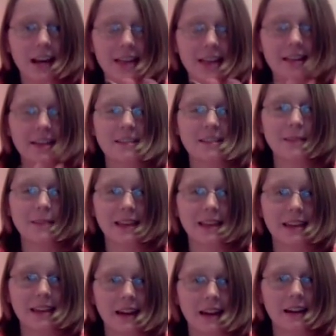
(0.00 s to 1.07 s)
That's a big
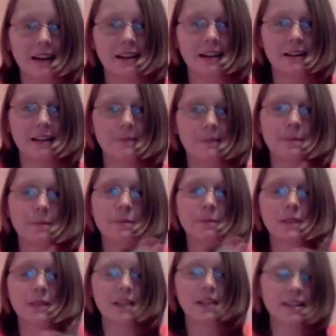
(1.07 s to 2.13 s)
thing.
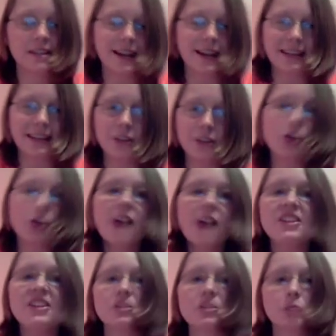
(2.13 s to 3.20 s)
Second, the
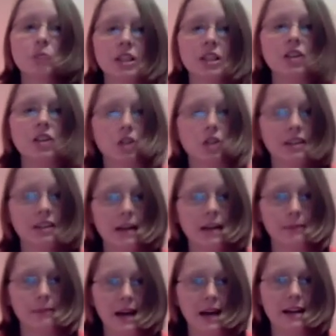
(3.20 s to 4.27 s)
graphics really aren't
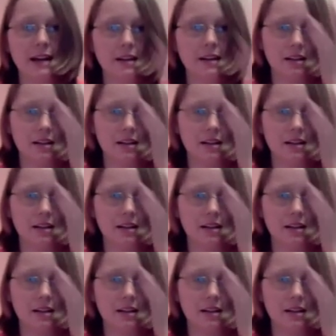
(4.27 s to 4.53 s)
that bad.